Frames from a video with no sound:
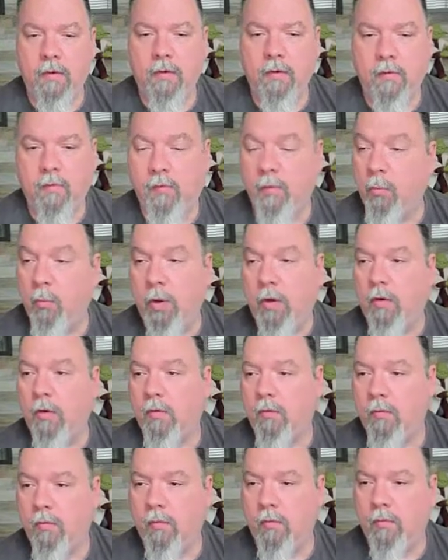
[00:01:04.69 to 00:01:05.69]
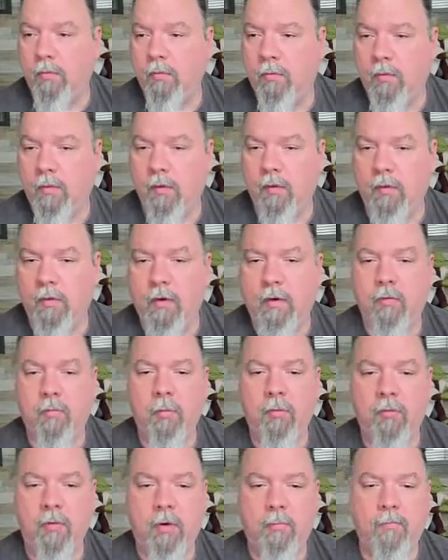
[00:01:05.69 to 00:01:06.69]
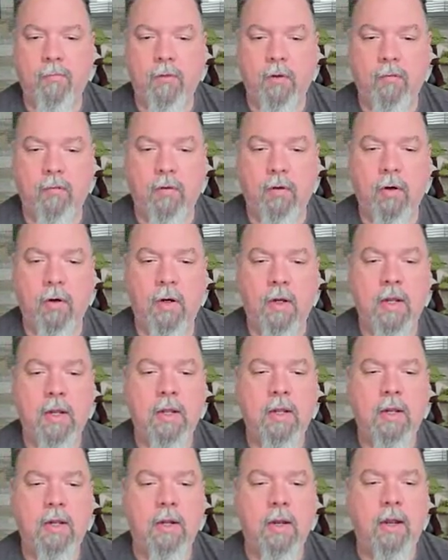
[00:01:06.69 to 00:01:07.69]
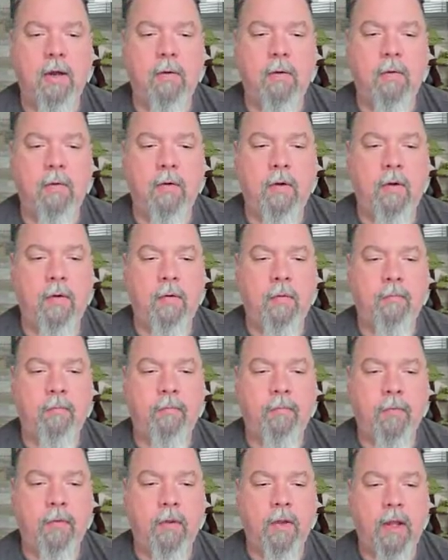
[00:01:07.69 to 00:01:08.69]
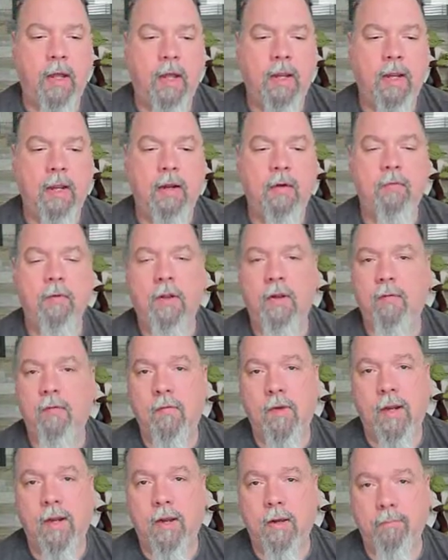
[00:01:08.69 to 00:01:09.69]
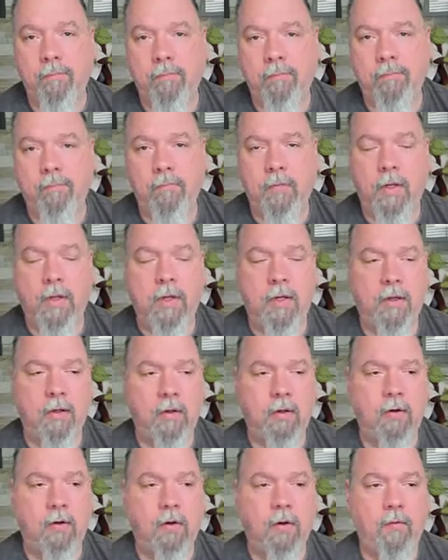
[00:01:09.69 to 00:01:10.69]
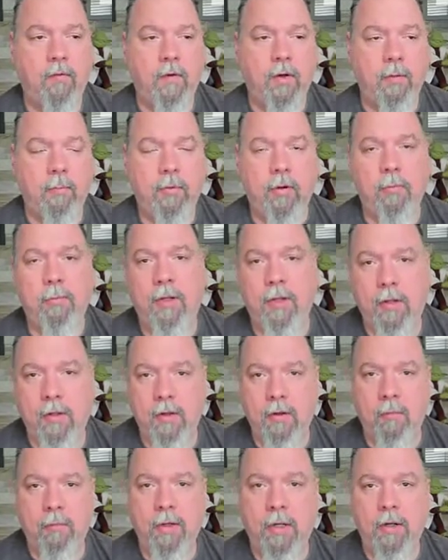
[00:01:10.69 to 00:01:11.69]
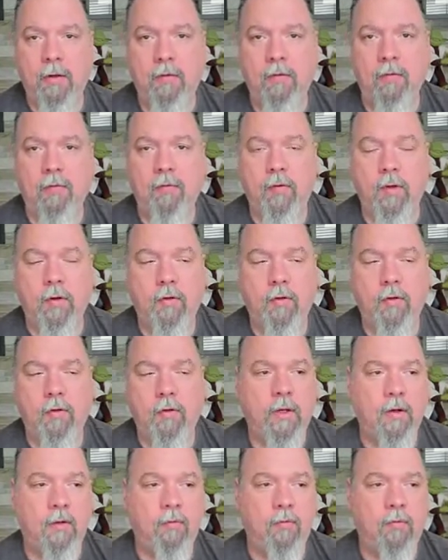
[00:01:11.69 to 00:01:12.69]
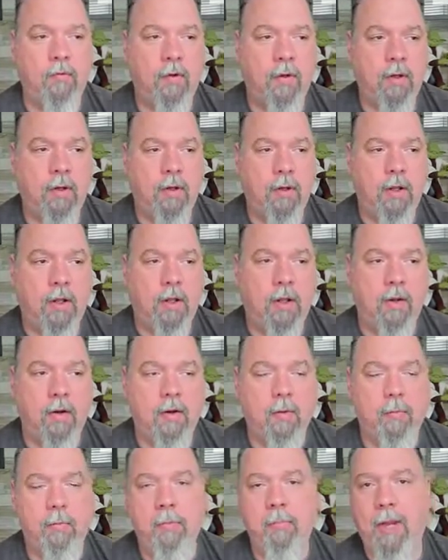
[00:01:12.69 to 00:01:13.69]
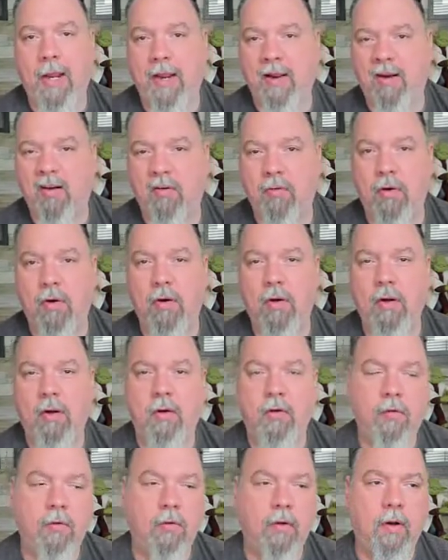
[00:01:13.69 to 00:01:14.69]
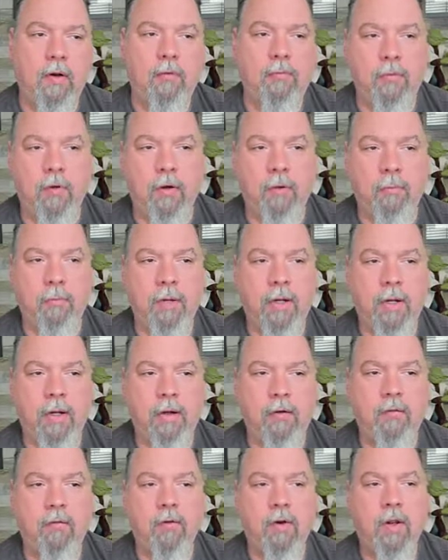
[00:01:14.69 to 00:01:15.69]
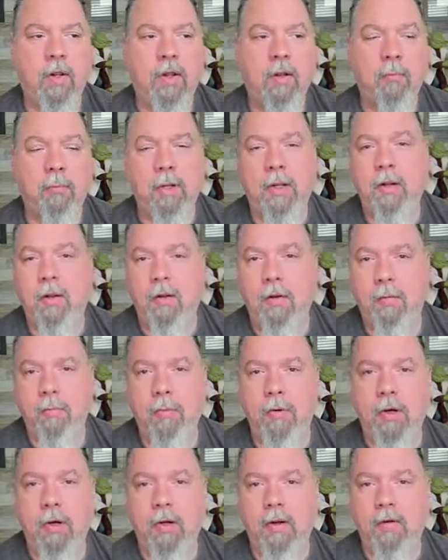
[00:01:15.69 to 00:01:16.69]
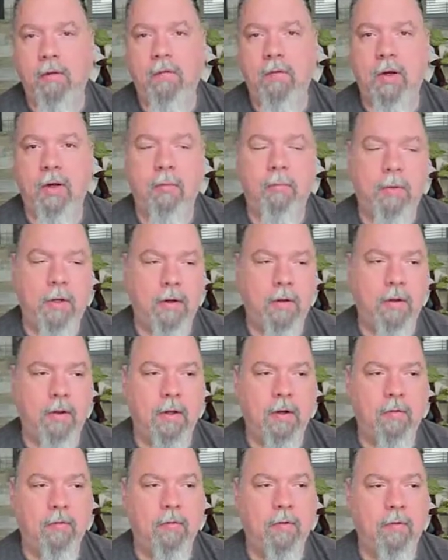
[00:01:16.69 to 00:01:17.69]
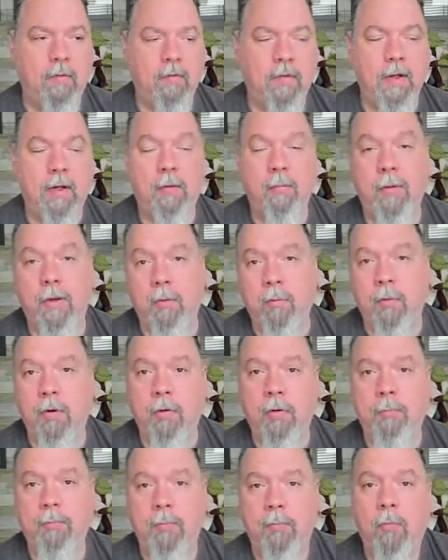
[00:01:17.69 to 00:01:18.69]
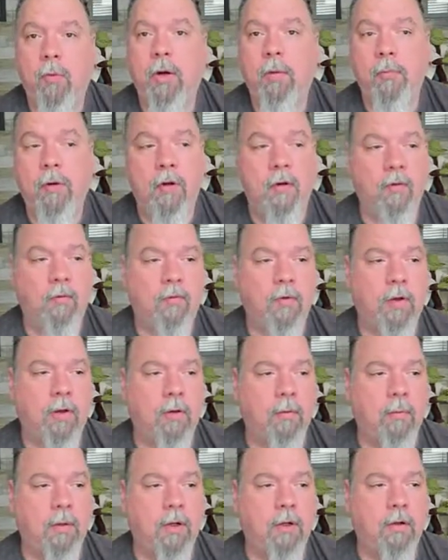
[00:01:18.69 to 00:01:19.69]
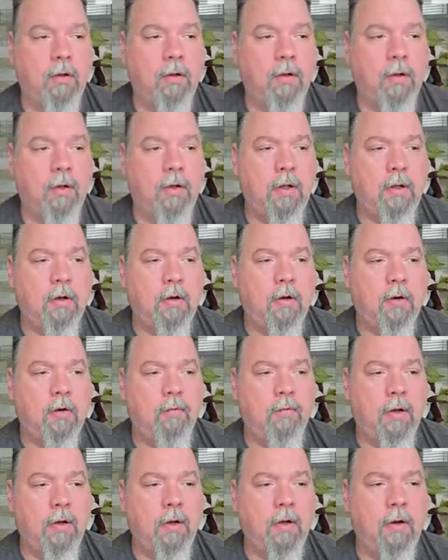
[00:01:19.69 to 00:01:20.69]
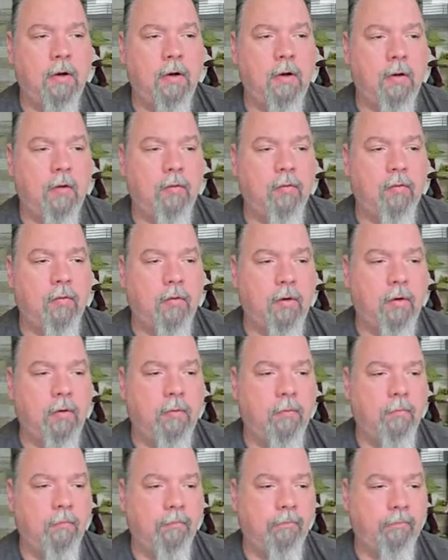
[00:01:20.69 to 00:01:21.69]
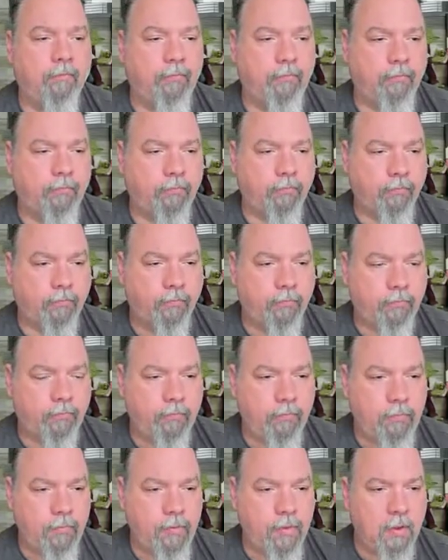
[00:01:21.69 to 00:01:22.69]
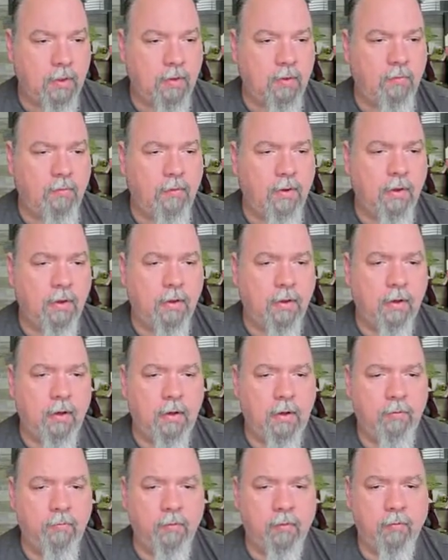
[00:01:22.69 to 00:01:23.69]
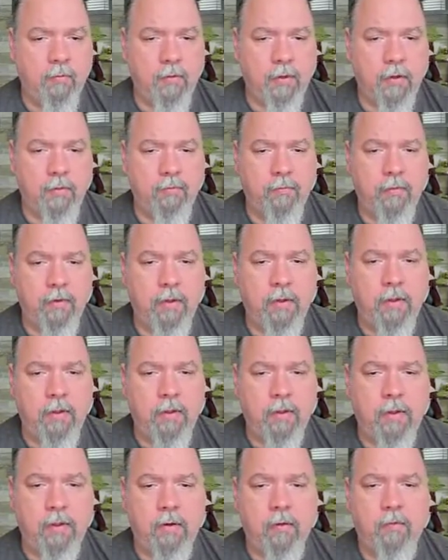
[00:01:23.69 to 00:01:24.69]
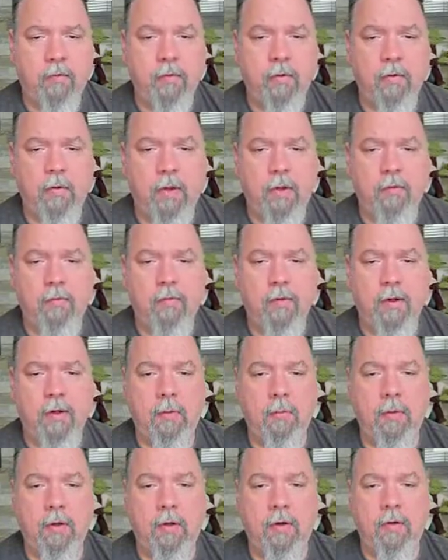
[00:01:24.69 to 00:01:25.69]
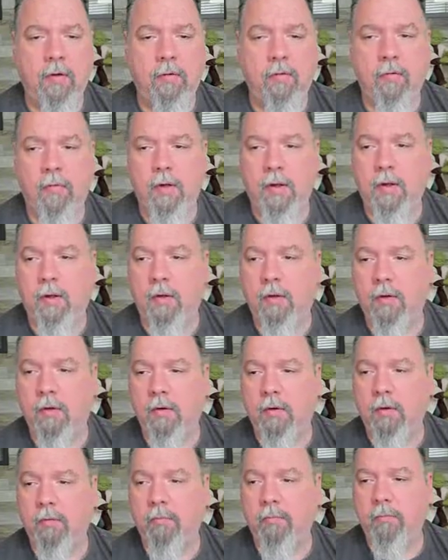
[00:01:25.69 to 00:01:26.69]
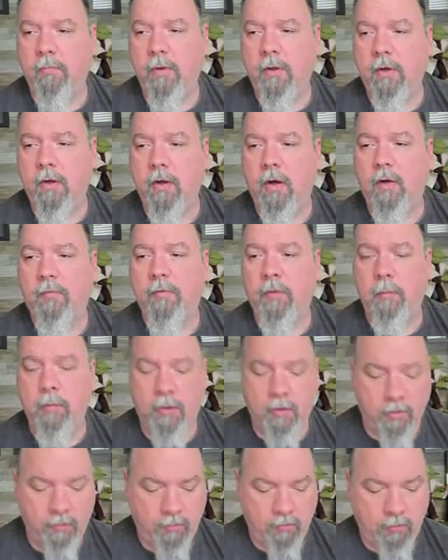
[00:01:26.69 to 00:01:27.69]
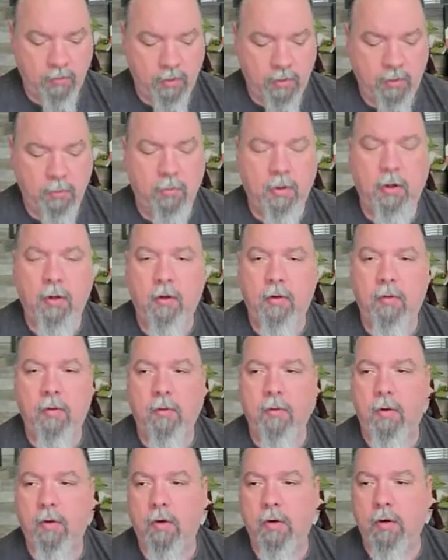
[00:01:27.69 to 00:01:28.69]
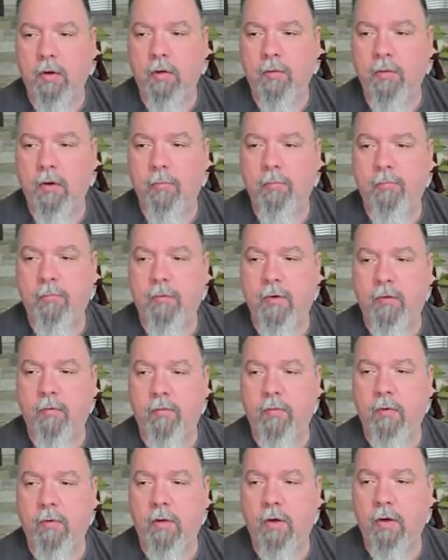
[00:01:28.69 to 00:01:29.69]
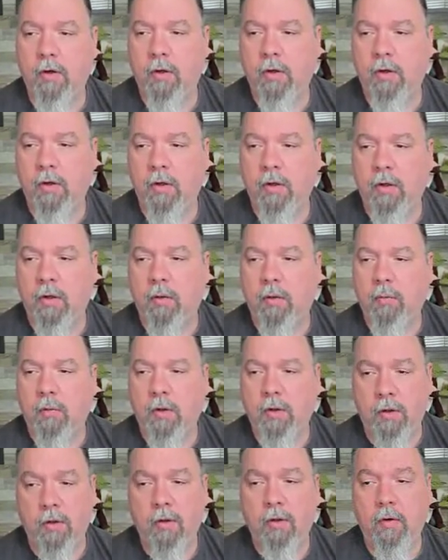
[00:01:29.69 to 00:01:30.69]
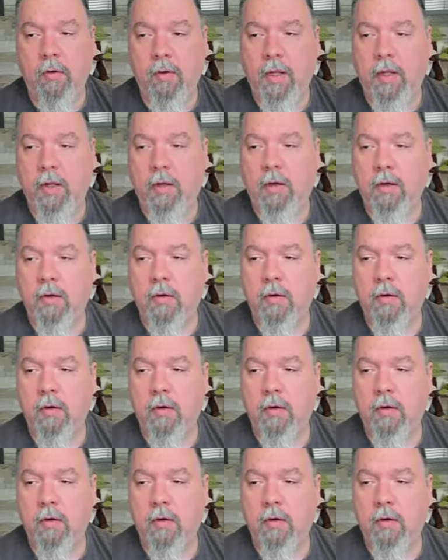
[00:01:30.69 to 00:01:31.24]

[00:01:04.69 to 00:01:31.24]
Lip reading: Because I'm Will. So there's my Shopify store. Now, I get everything set up. I set up all my legal pages. I do a nice couple banners on it, do a nice front page, make it look pretty, set up my collections, and then I'm like, what am I going to sell? Well, over here, I'll show you. You can sell a lot of different stuff. So let's say you wanted to sell coffee mugs and you wanted to do it on your Shopify store. Well, you can do that.